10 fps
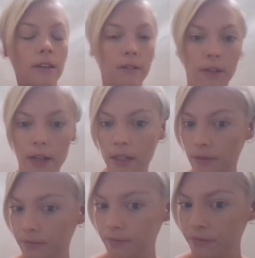Right.
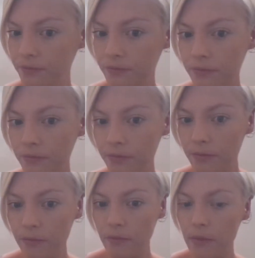
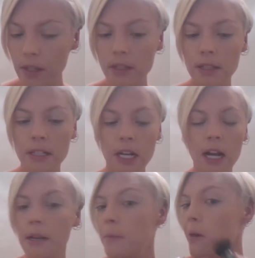Just a
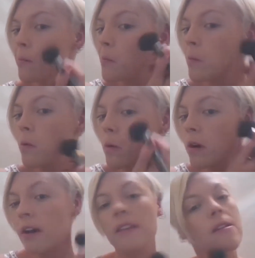tiny bit more,
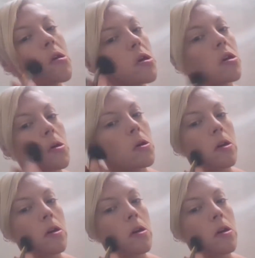I think.